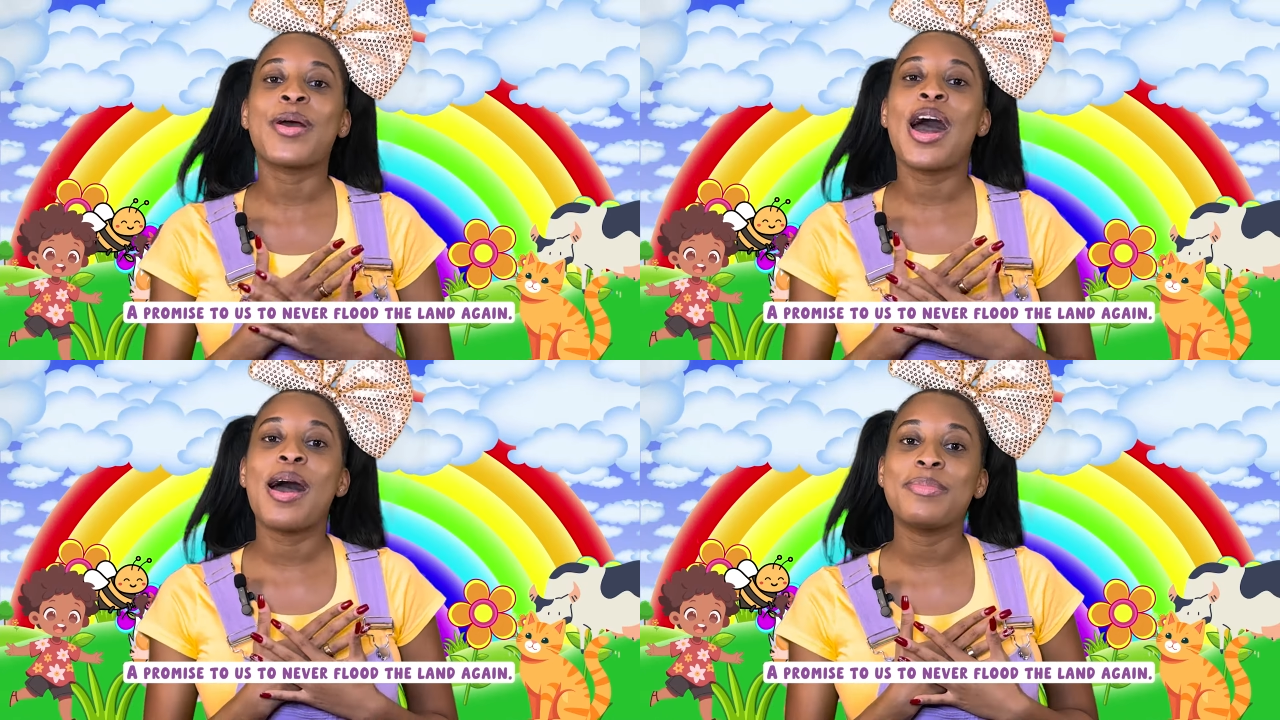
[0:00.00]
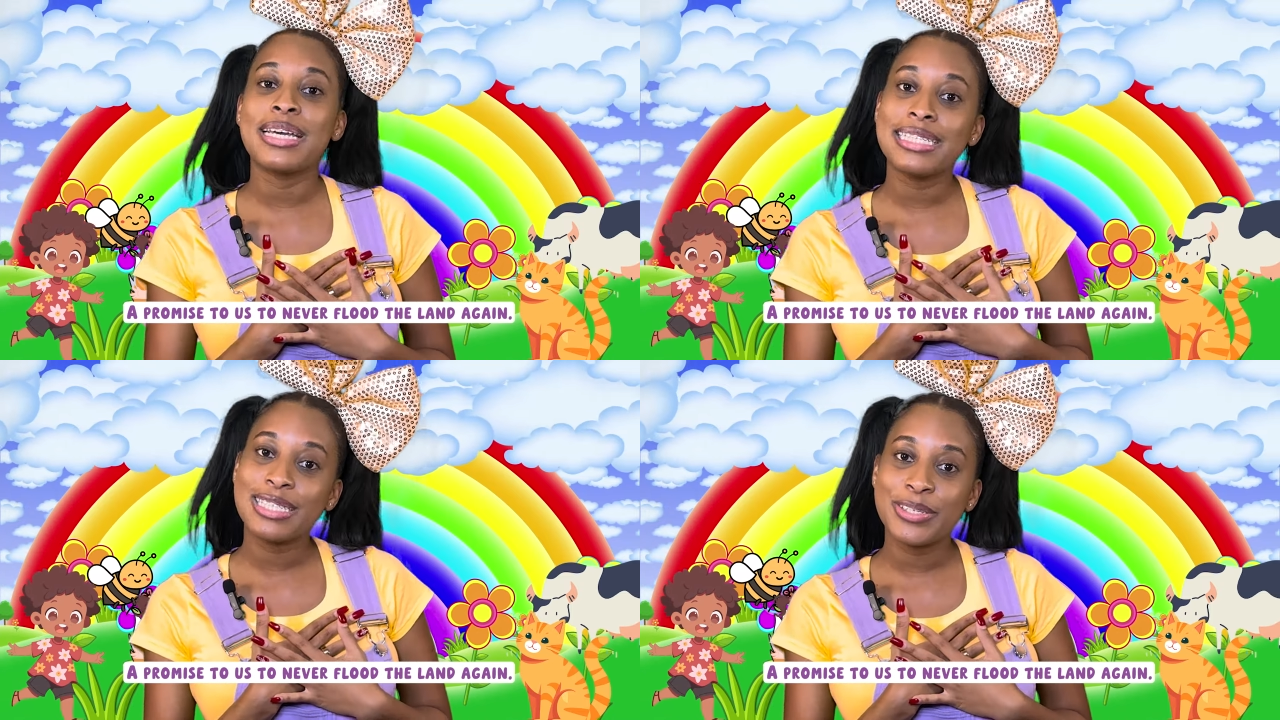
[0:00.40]

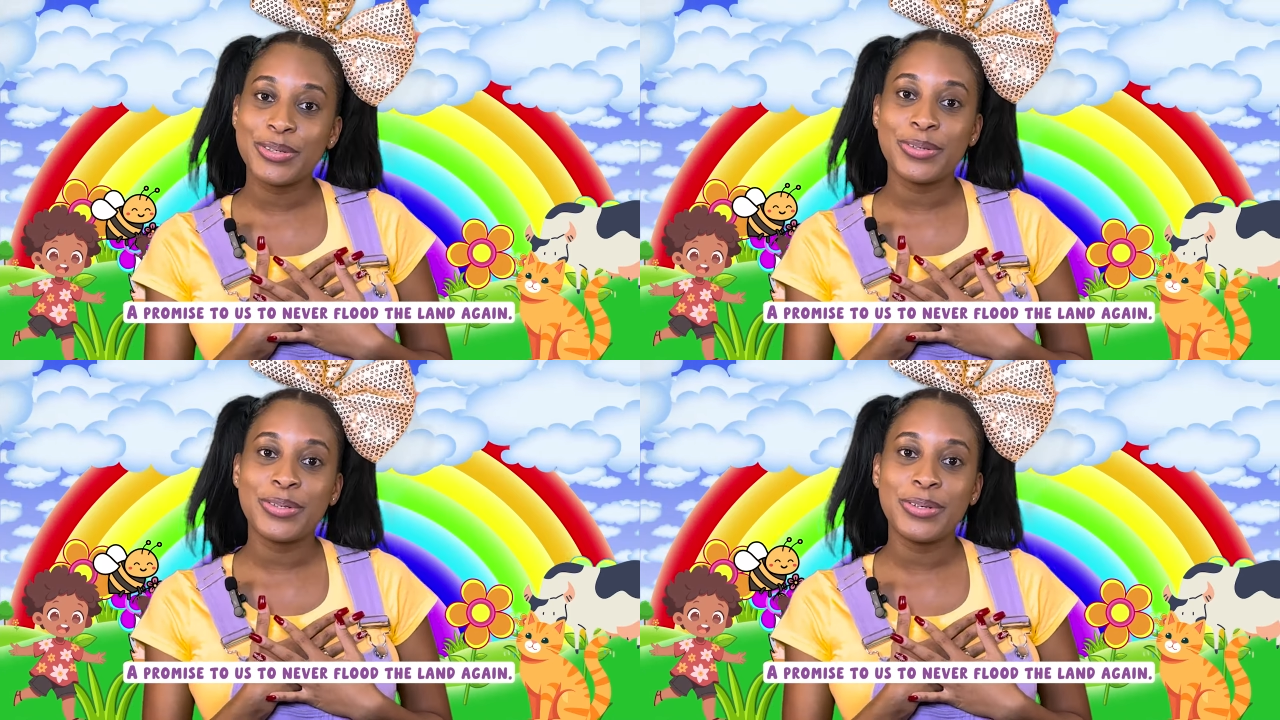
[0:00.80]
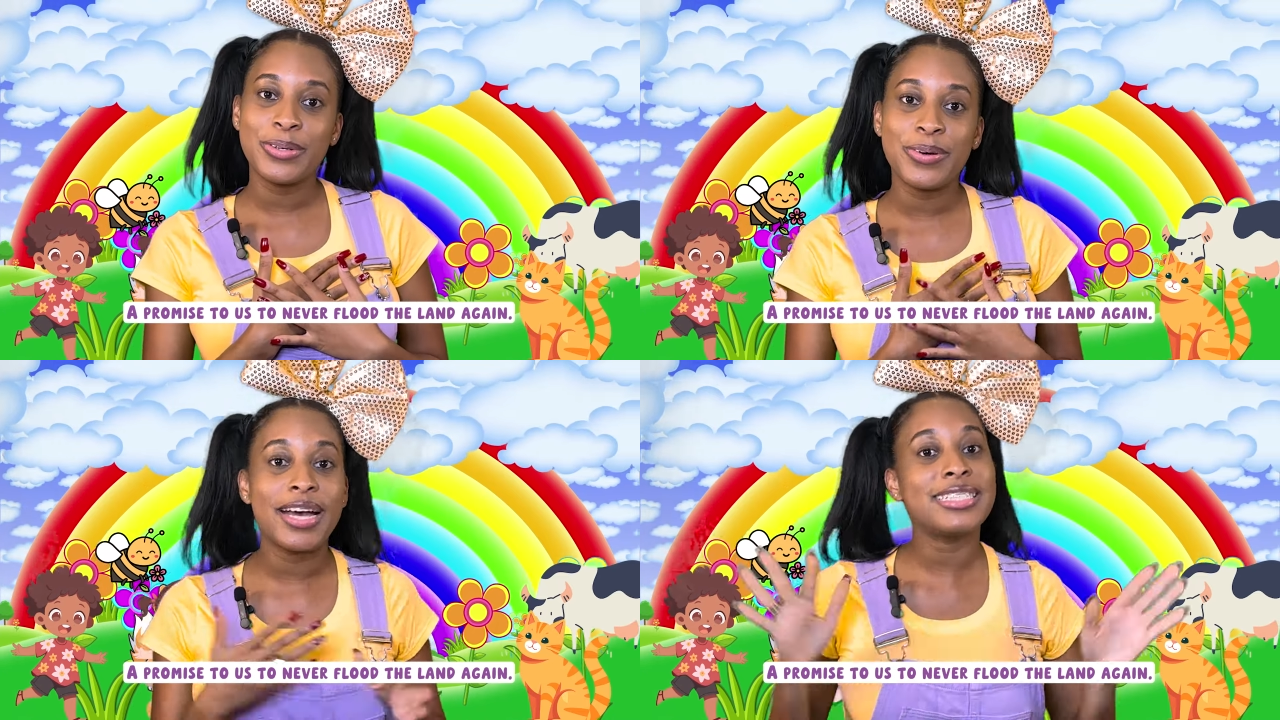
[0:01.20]
promise
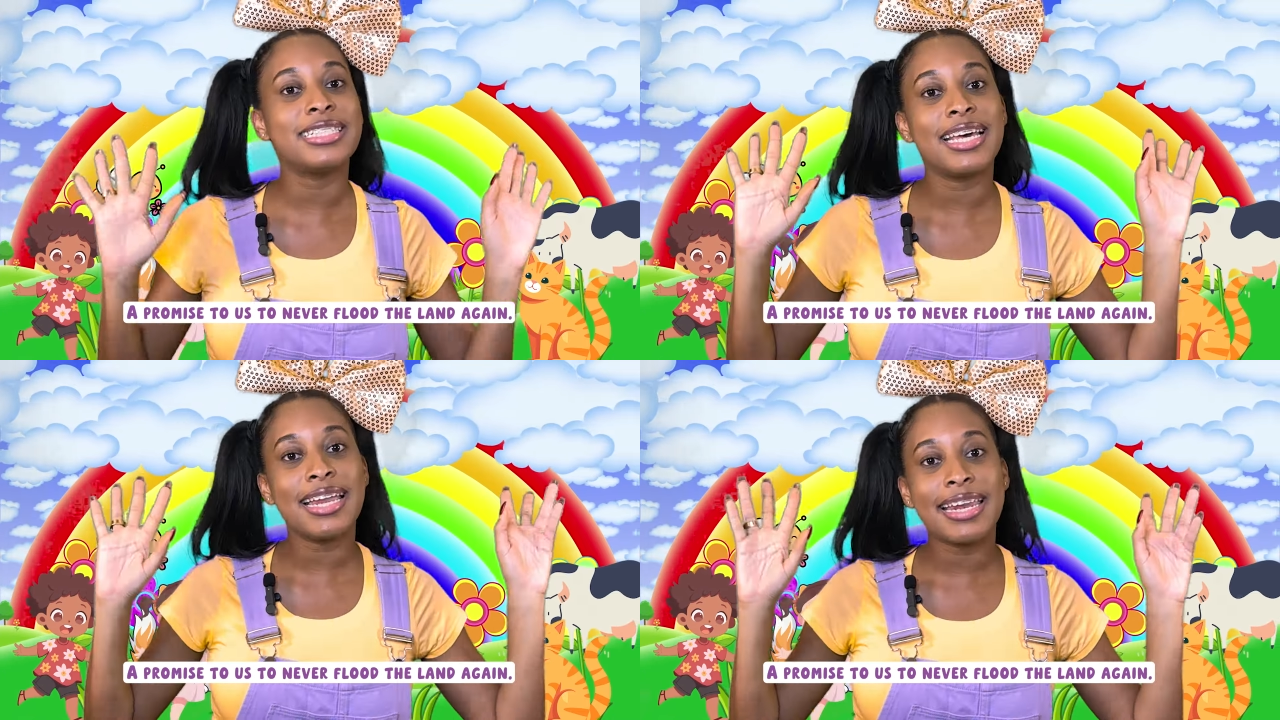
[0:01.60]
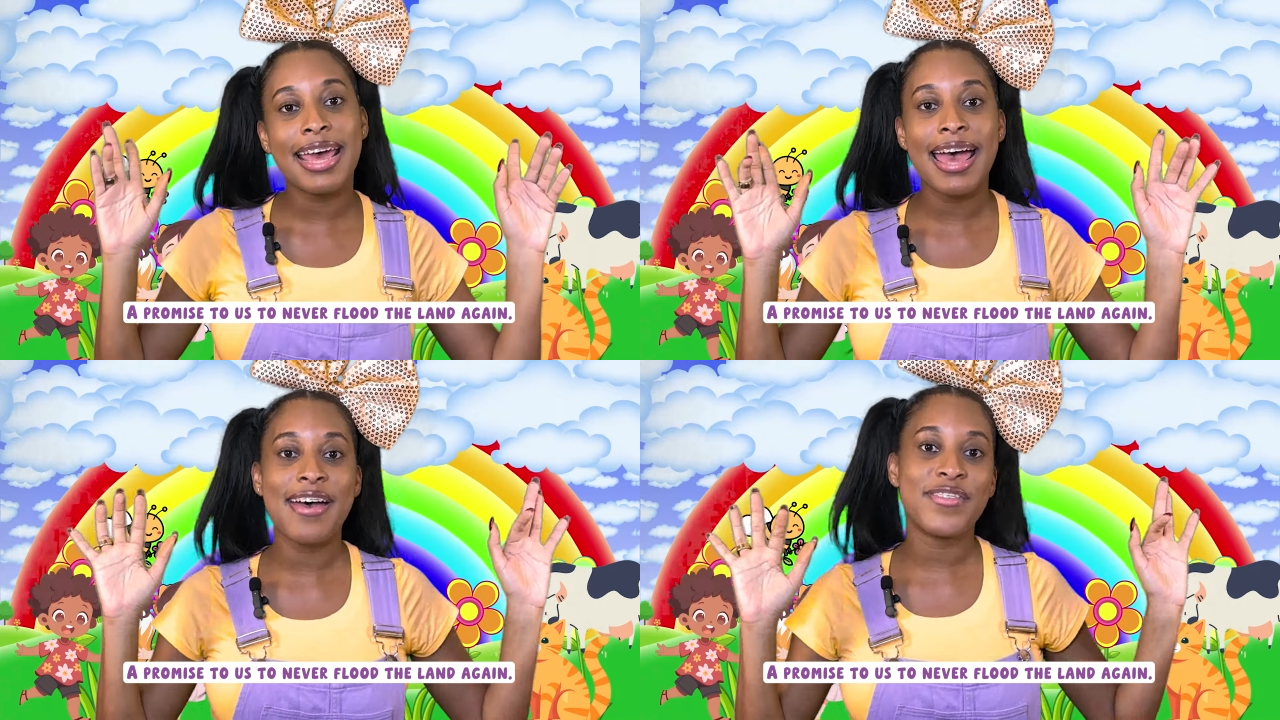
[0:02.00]
to us to
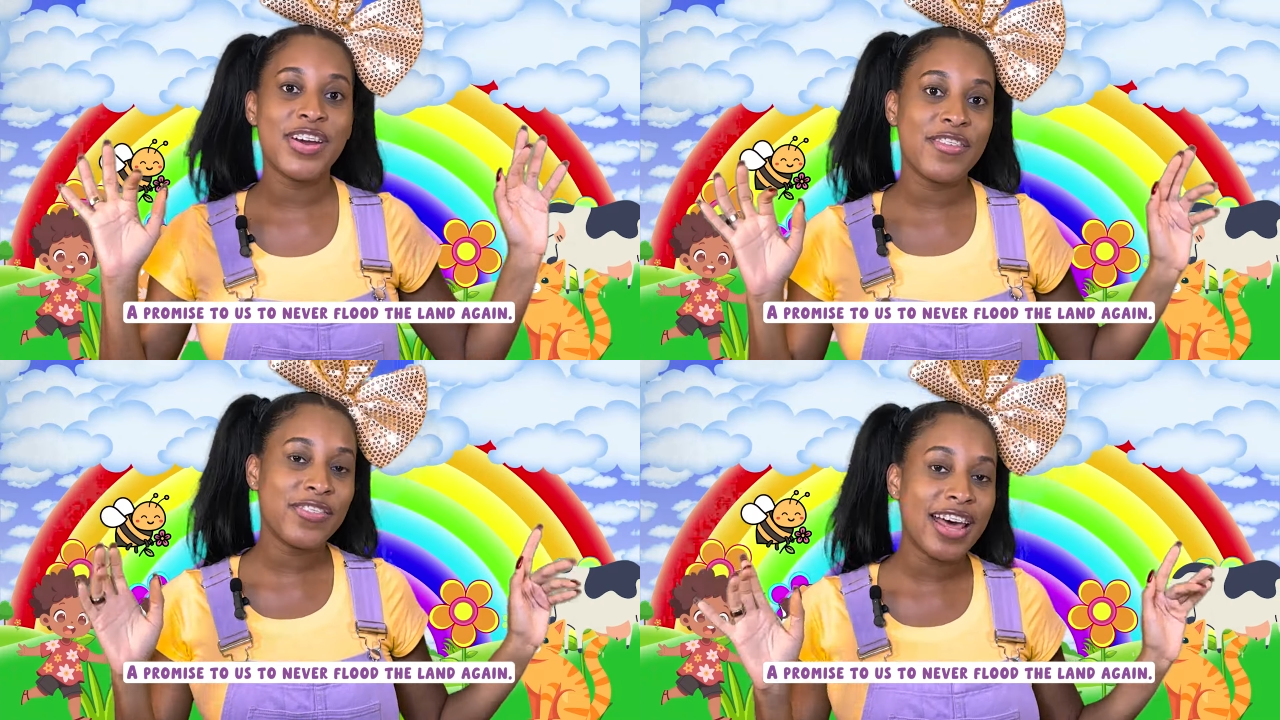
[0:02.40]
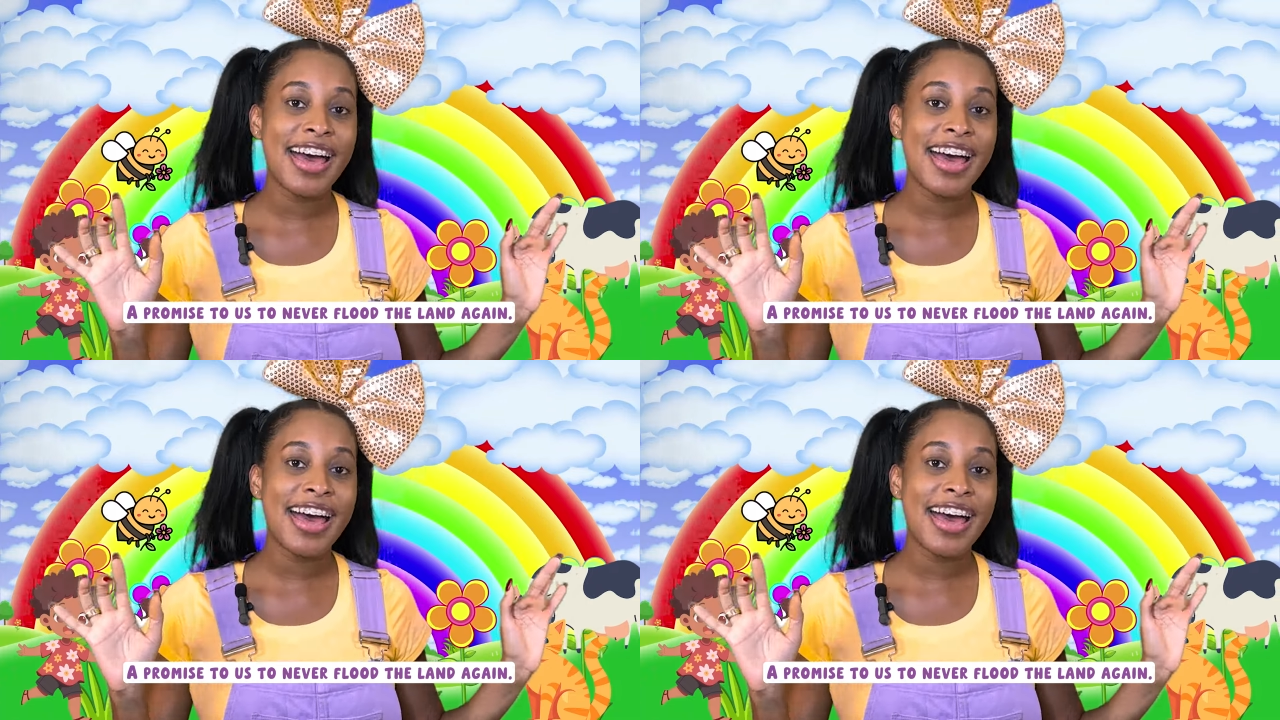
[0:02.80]
never